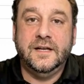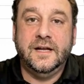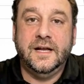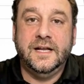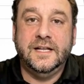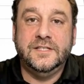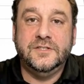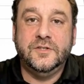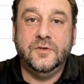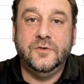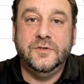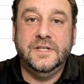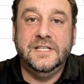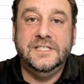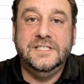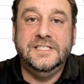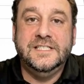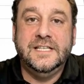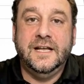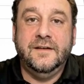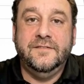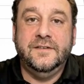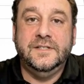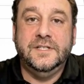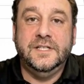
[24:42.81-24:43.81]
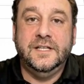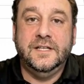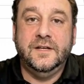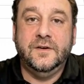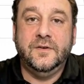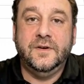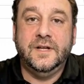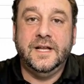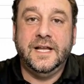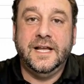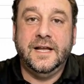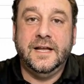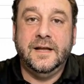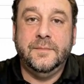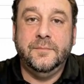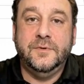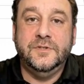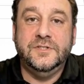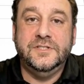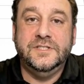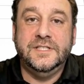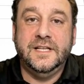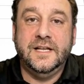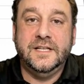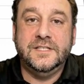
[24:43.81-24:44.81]
is only 70 or
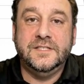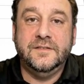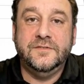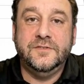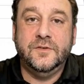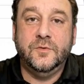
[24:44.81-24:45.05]
80% of